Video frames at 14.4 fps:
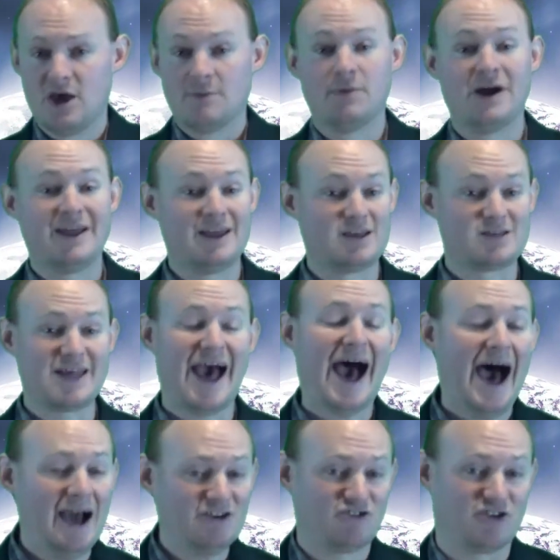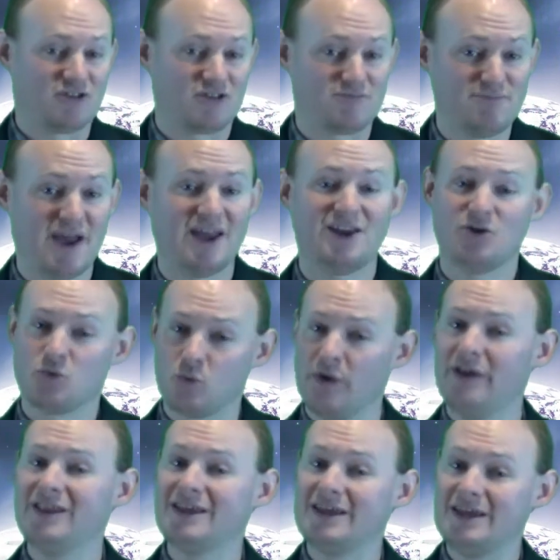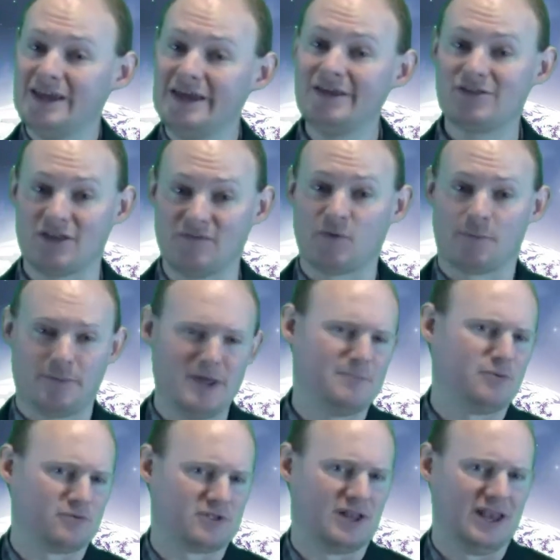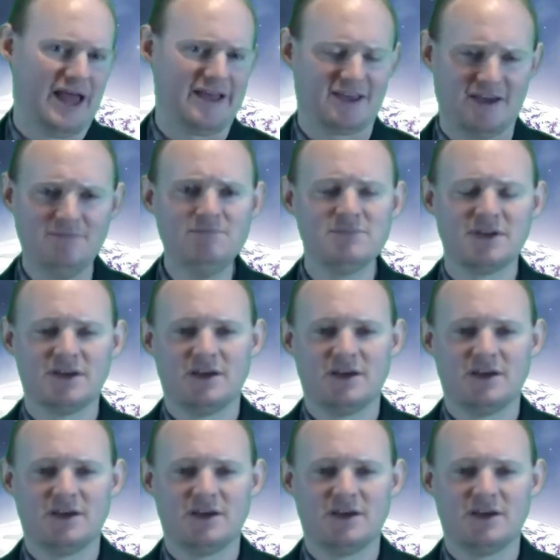but his actions made it really easy for people to like him.